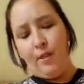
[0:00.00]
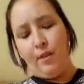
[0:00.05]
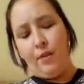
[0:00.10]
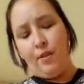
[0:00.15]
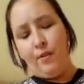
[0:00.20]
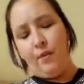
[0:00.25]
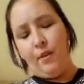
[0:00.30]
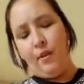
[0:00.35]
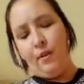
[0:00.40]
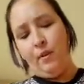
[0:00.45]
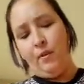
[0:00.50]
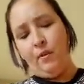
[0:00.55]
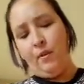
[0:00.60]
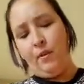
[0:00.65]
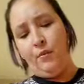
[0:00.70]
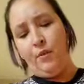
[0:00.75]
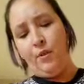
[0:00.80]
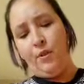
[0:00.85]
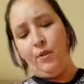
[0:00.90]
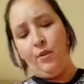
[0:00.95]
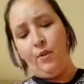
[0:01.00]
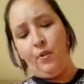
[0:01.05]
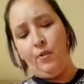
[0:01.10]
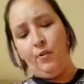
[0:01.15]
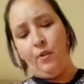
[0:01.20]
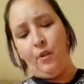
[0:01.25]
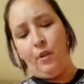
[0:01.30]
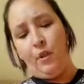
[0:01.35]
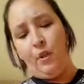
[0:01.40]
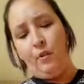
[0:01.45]
So right now, I'm just
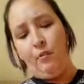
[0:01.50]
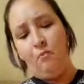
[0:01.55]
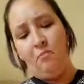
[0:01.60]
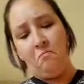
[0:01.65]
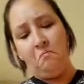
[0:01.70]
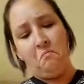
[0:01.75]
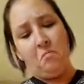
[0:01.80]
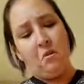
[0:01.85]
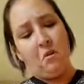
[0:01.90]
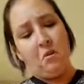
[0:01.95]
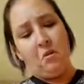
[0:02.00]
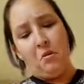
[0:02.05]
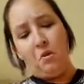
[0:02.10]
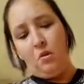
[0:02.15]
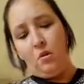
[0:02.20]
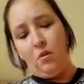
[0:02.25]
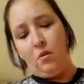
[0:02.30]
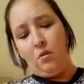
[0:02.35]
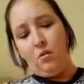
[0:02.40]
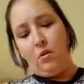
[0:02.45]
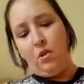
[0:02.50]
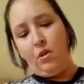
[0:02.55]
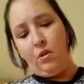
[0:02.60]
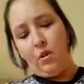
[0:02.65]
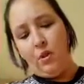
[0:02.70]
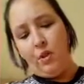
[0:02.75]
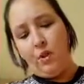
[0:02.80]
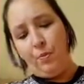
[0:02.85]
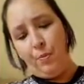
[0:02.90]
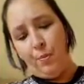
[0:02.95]
using just
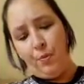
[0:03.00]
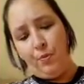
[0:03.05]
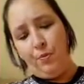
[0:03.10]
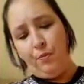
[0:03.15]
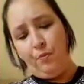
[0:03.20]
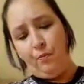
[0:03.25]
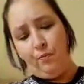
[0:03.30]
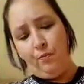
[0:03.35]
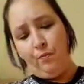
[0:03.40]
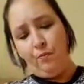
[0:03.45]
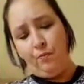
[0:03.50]
a spoon.